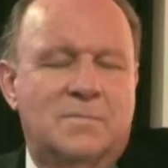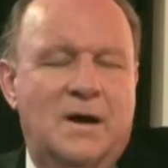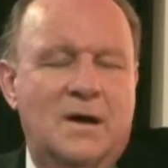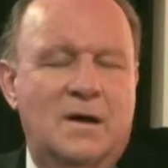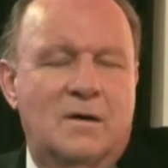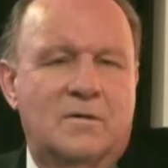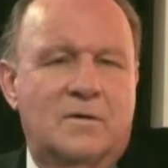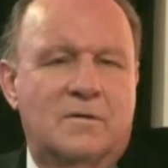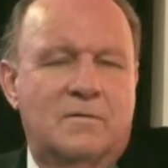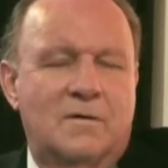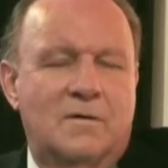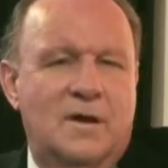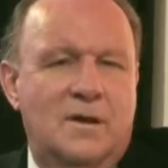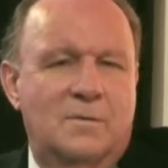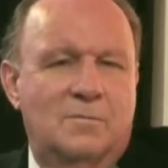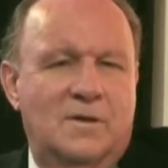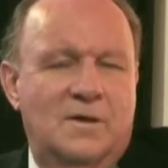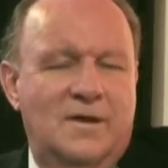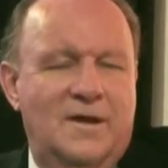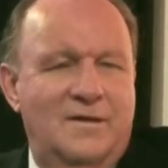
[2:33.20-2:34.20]

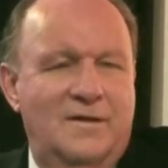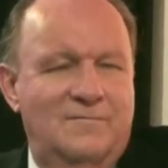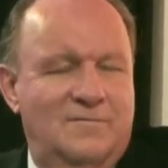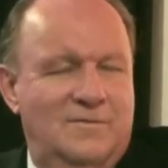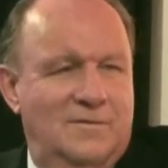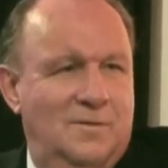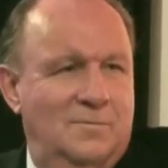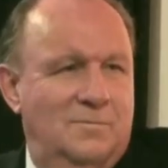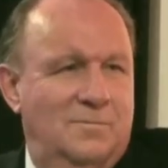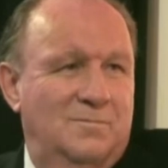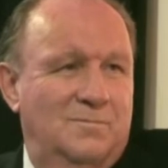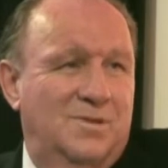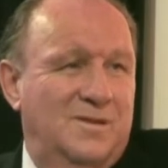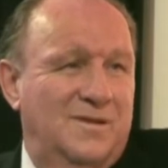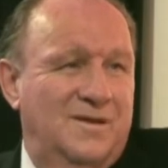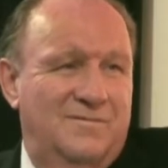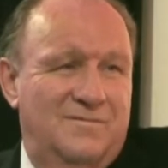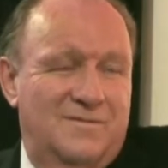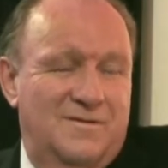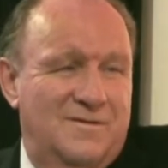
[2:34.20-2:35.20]
biodegradable envelope, and
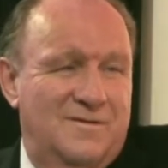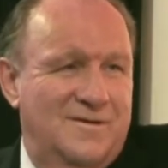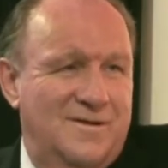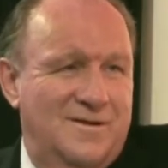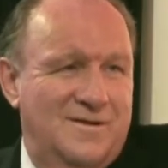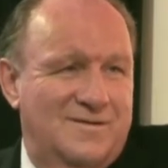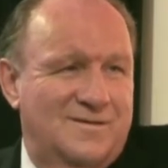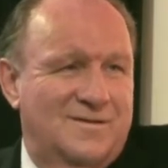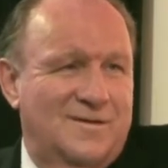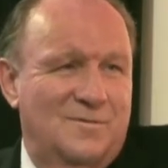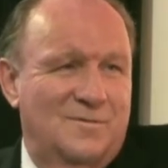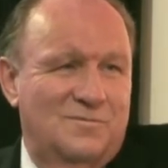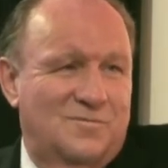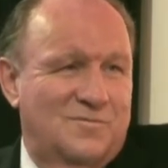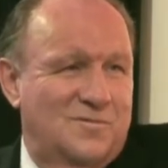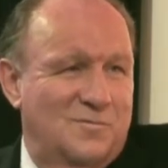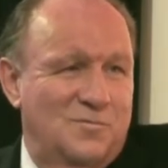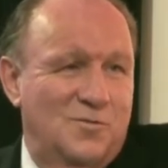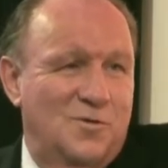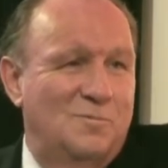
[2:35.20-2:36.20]
believe it or not, it comes
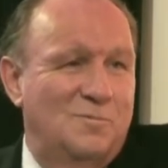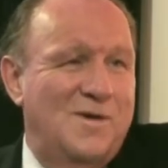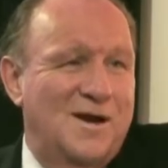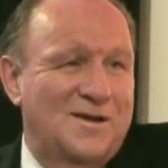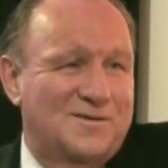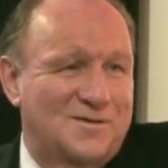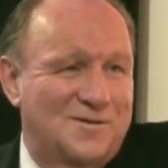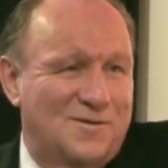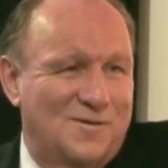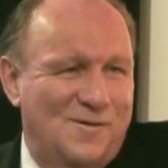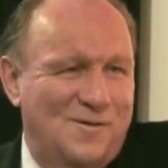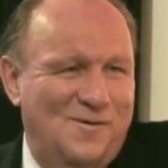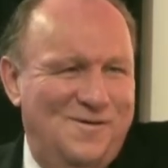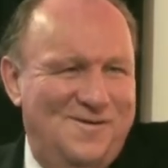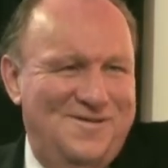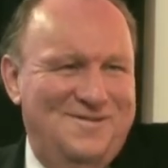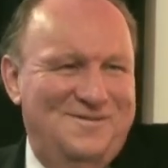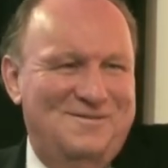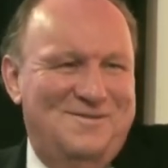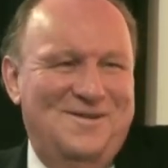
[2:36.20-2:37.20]
from New Mexico.
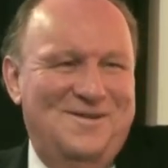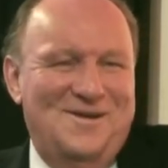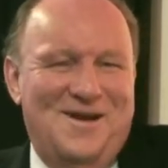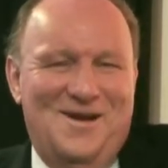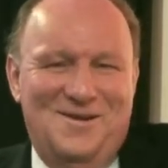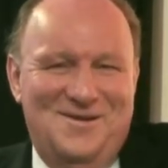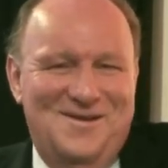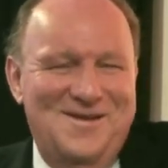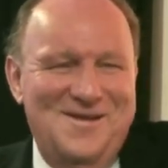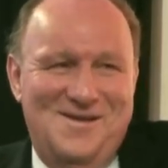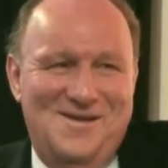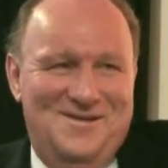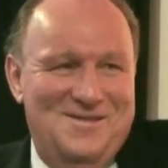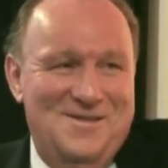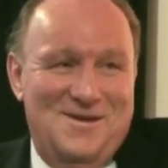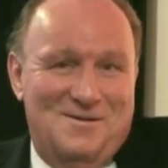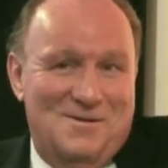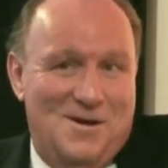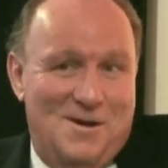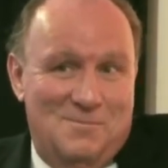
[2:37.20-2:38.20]

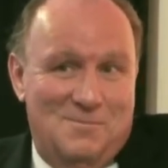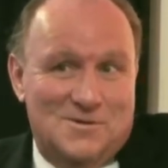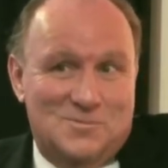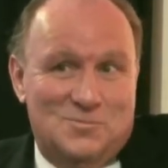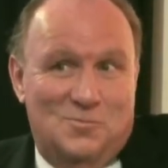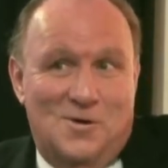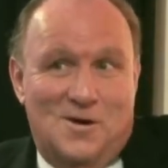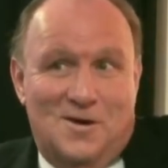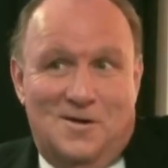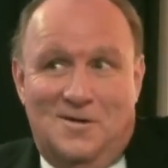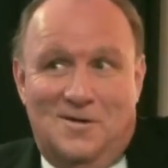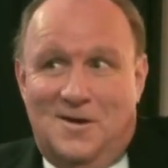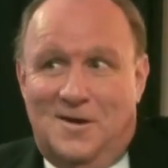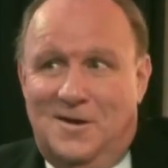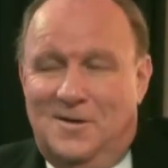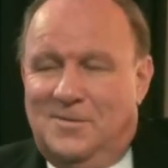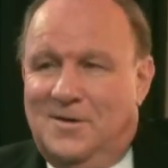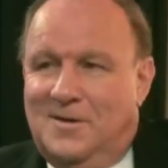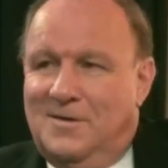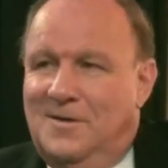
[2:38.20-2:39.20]
How much water they
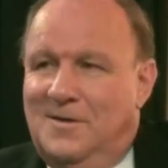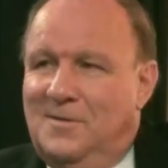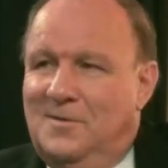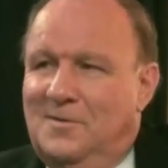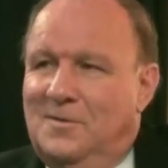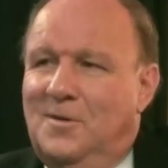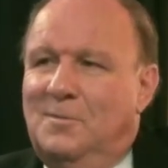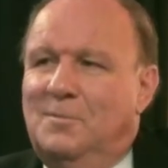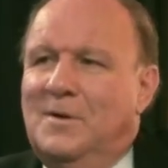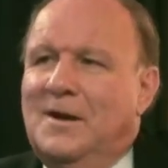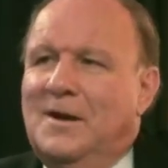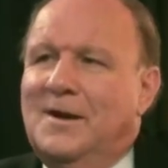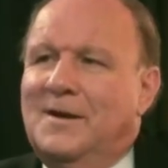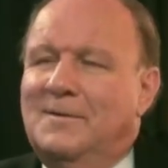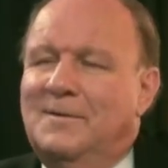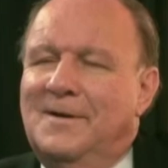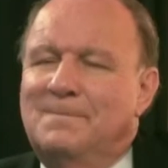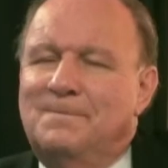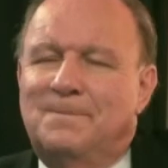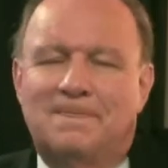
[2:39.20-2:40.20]
got there, I don't know. But
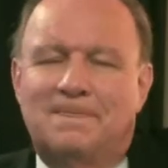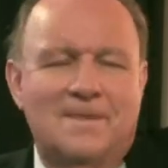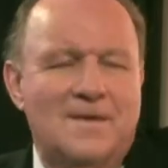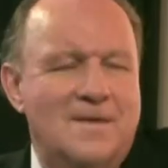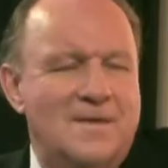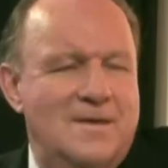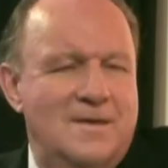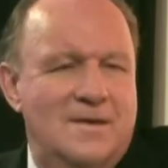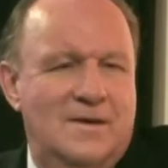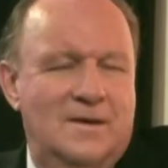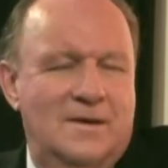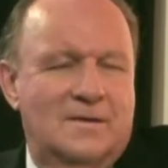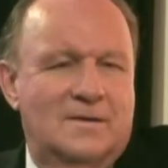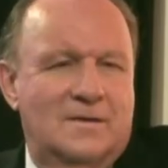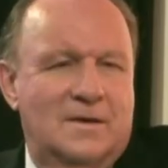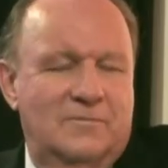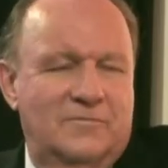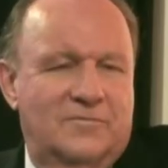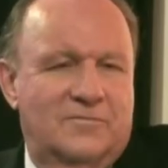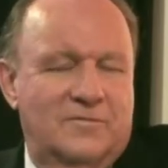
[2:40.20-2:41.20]
anyway, it
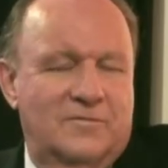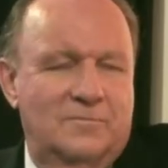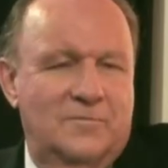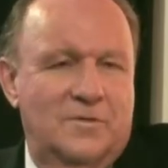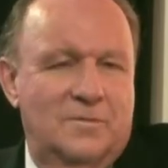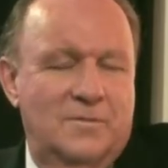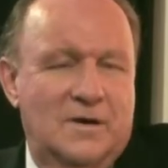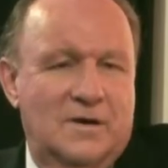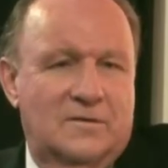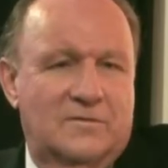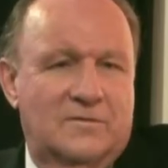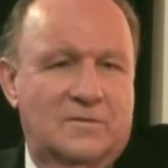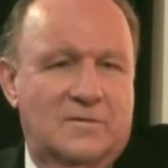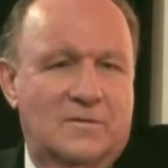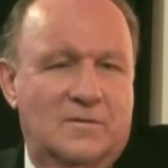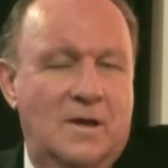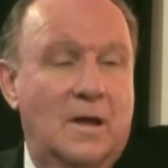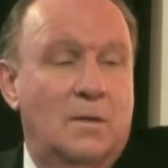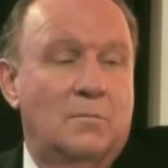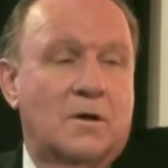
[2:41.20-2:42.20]
comes from New
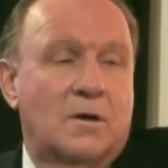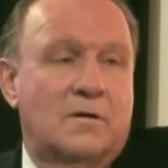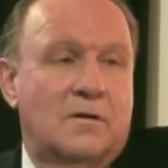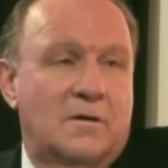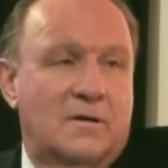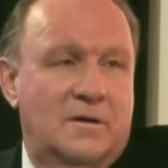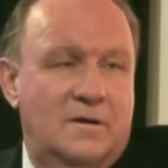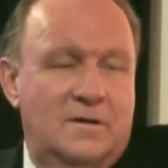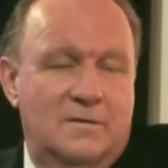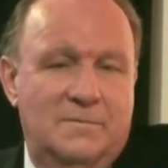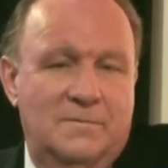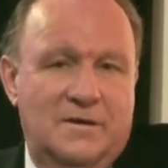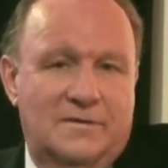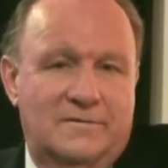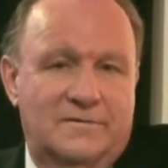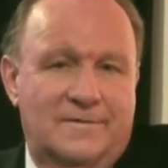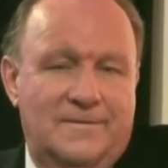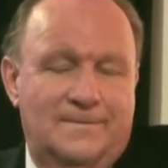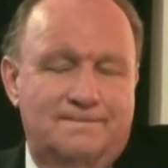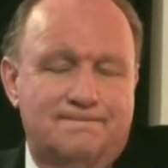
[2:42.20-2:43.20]
Mexico, Albuquerque, New
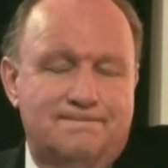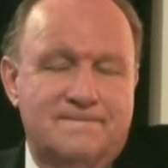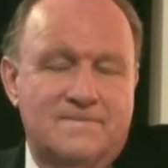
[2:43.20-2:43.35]
Mexico.